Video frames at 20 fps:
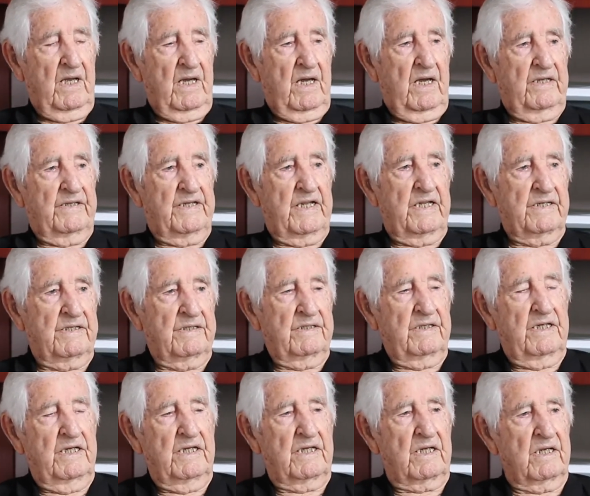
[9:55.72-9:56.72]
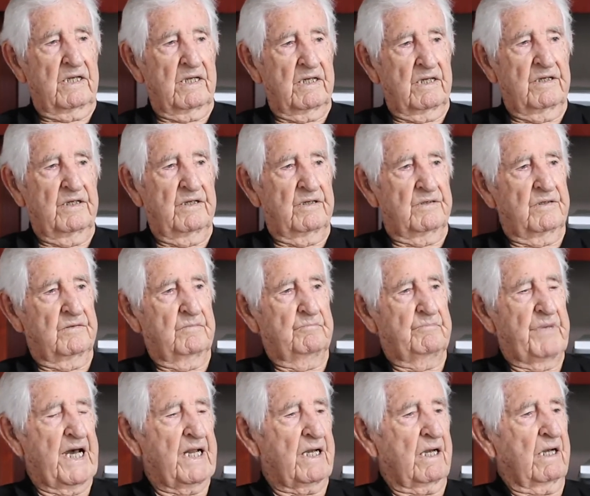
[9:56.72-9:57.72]
And then the
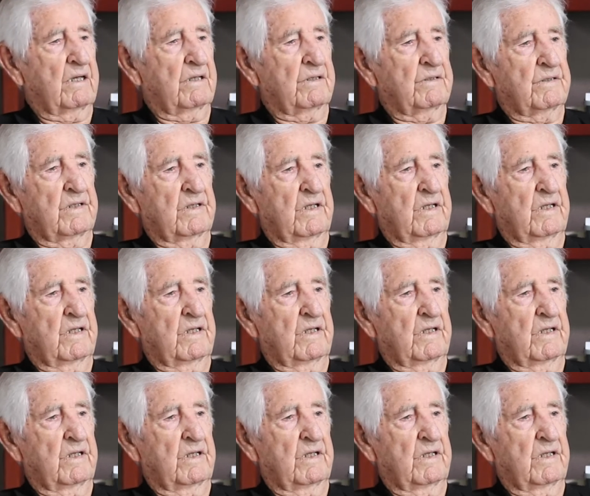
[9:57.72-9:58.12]
battle